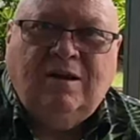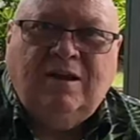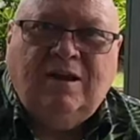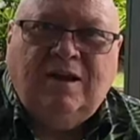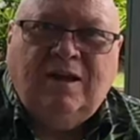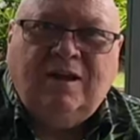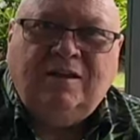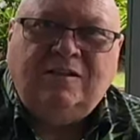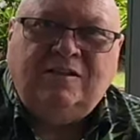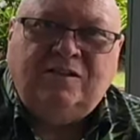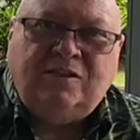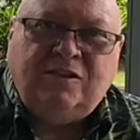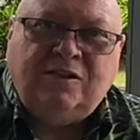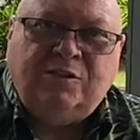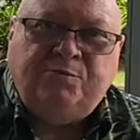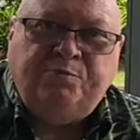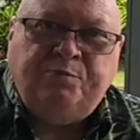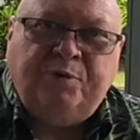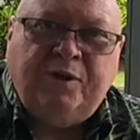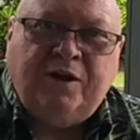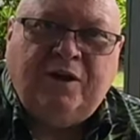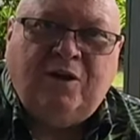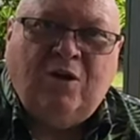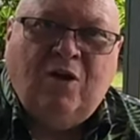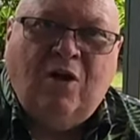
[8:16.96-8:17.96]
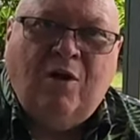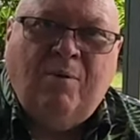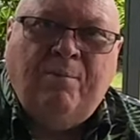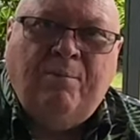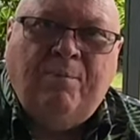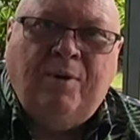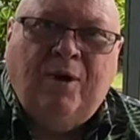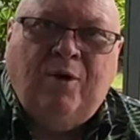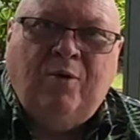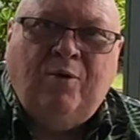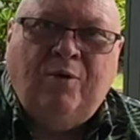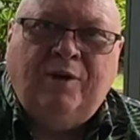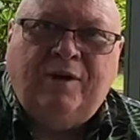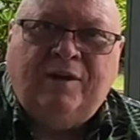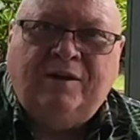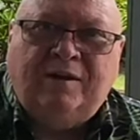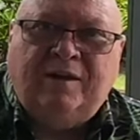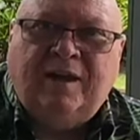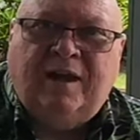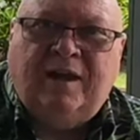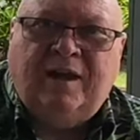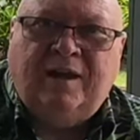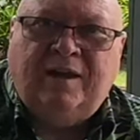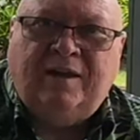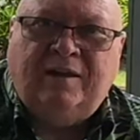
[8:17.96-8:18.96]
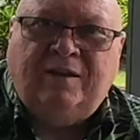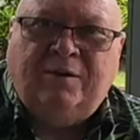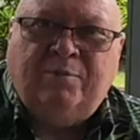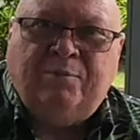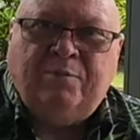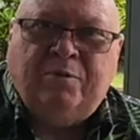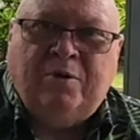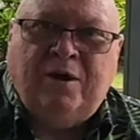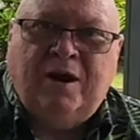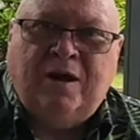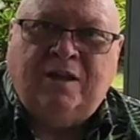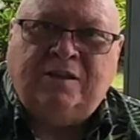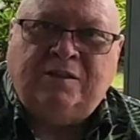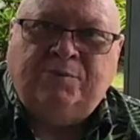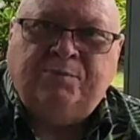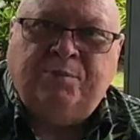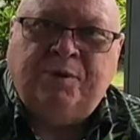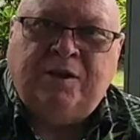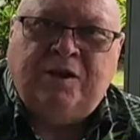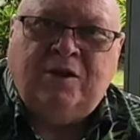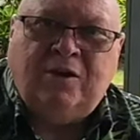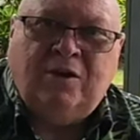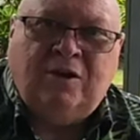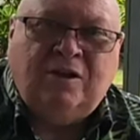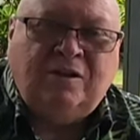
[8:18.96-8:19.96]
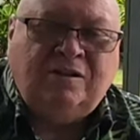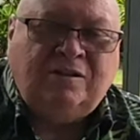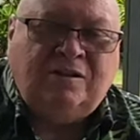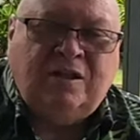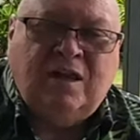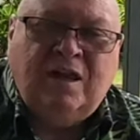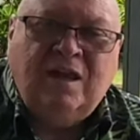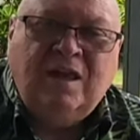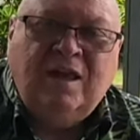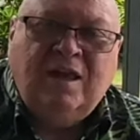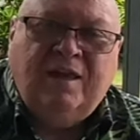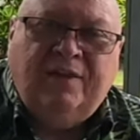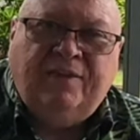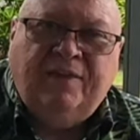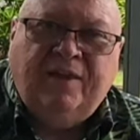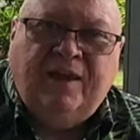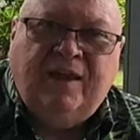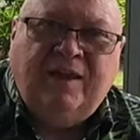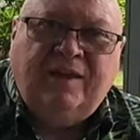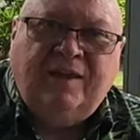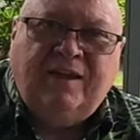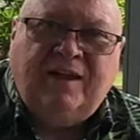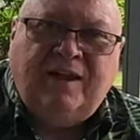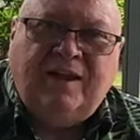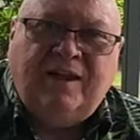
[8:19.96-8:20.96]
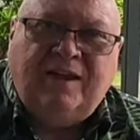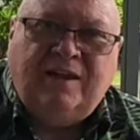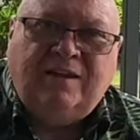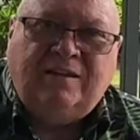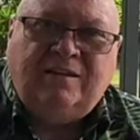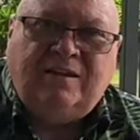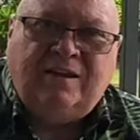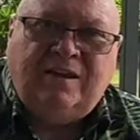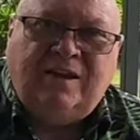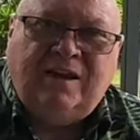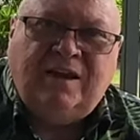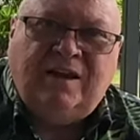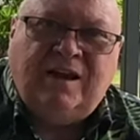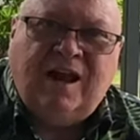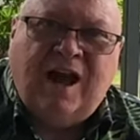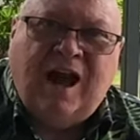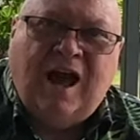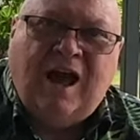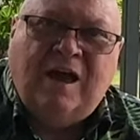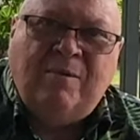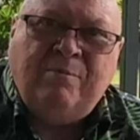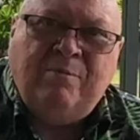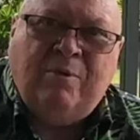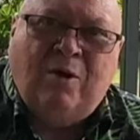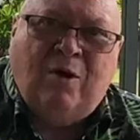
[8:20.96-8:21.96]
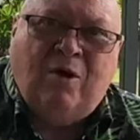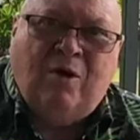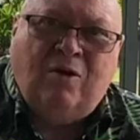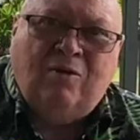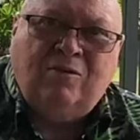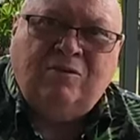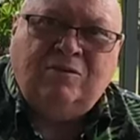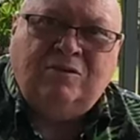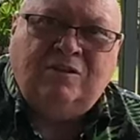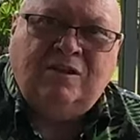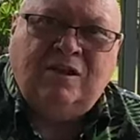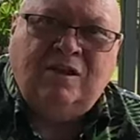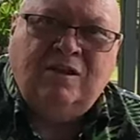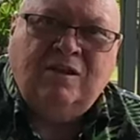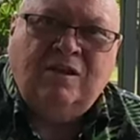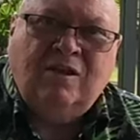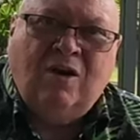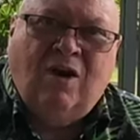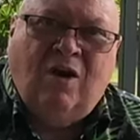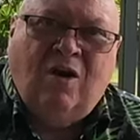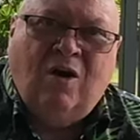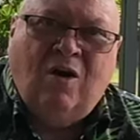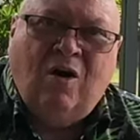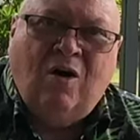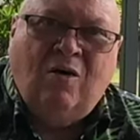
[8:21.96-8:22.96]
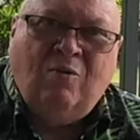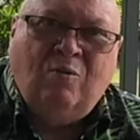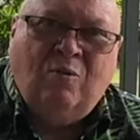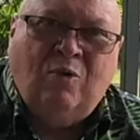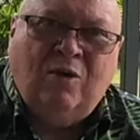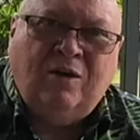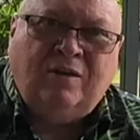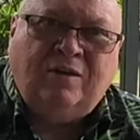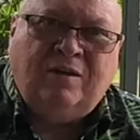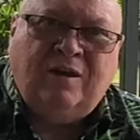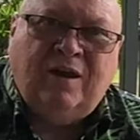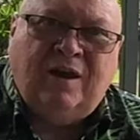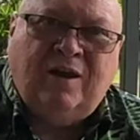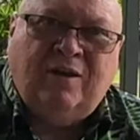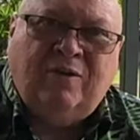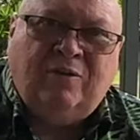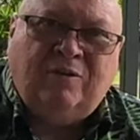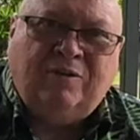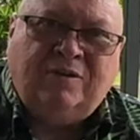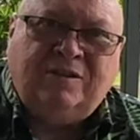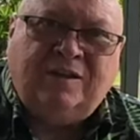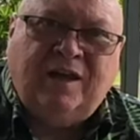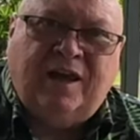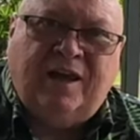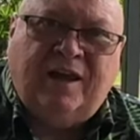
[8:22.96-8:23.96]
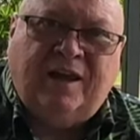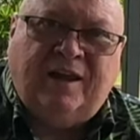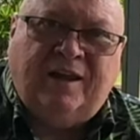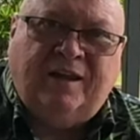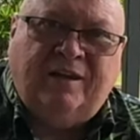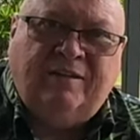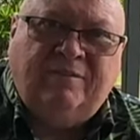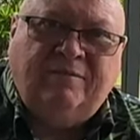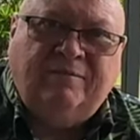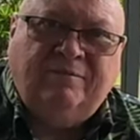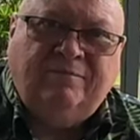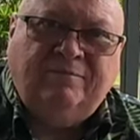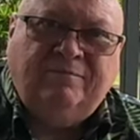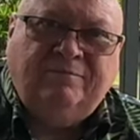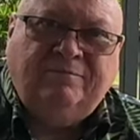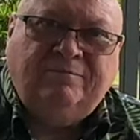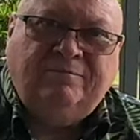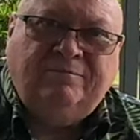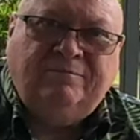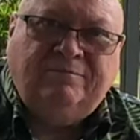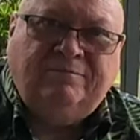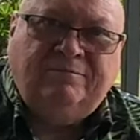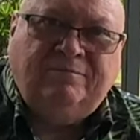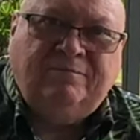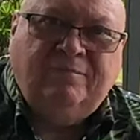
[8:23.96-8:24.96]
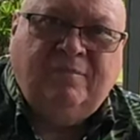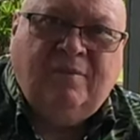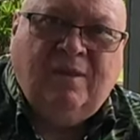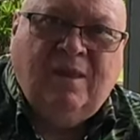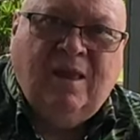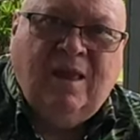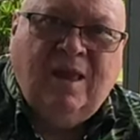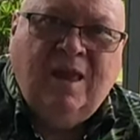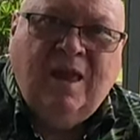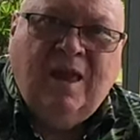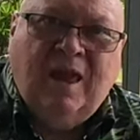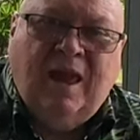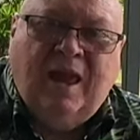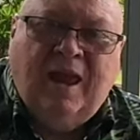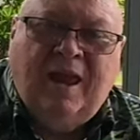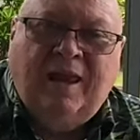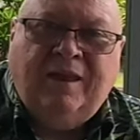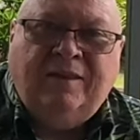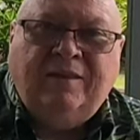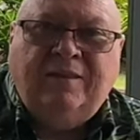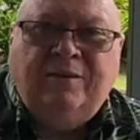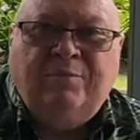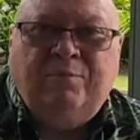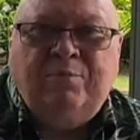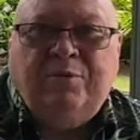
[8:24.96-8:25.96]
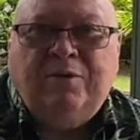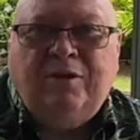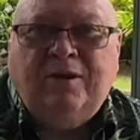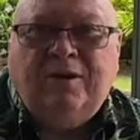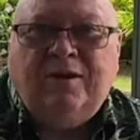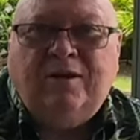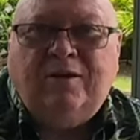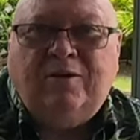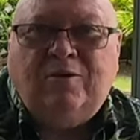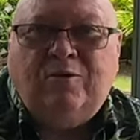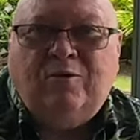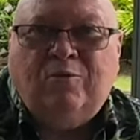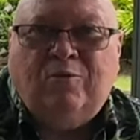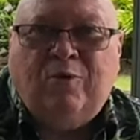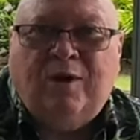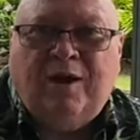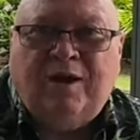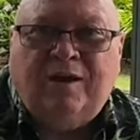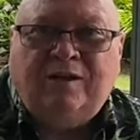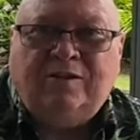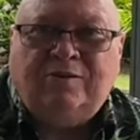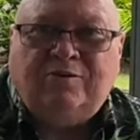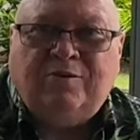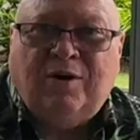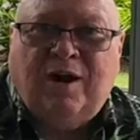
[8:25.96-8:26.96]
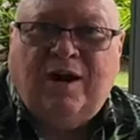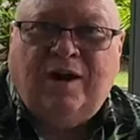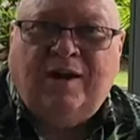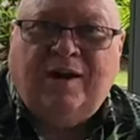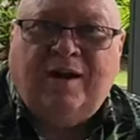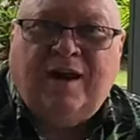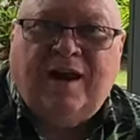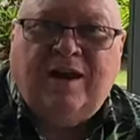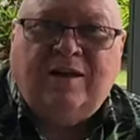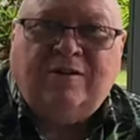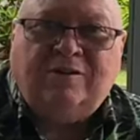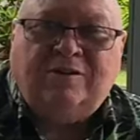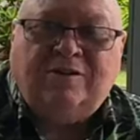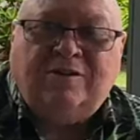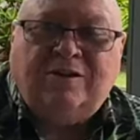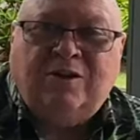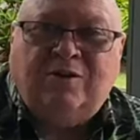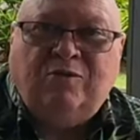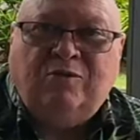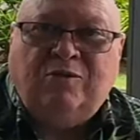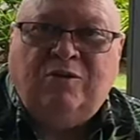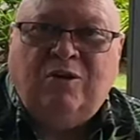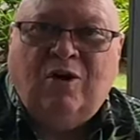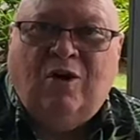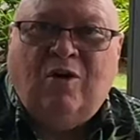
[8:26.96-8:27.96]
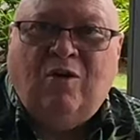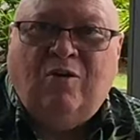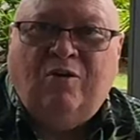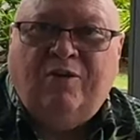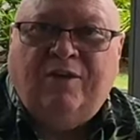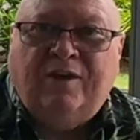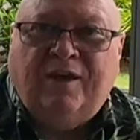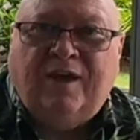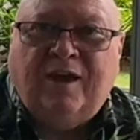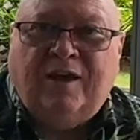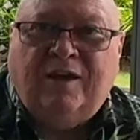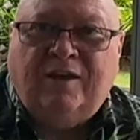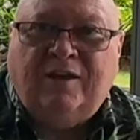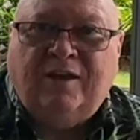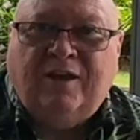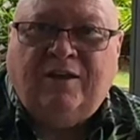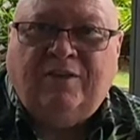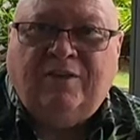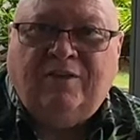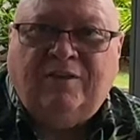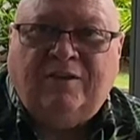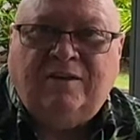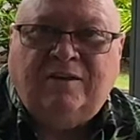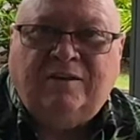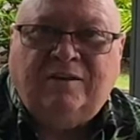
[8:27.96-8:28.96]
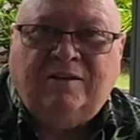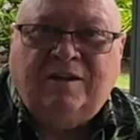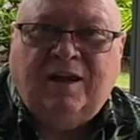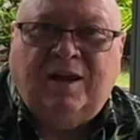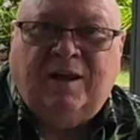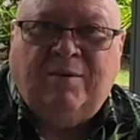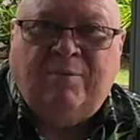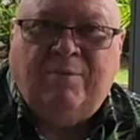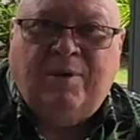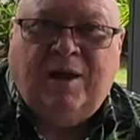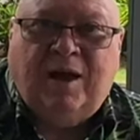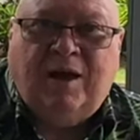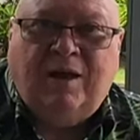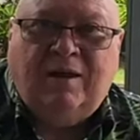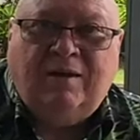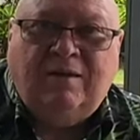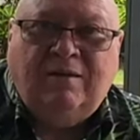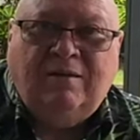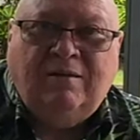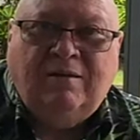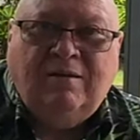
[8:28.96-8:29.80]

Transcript: It's just pick on Boeing Day in the press because they need to get eyeballs on what they are saying. And the political race right now is so dull, they got nothing to say about it.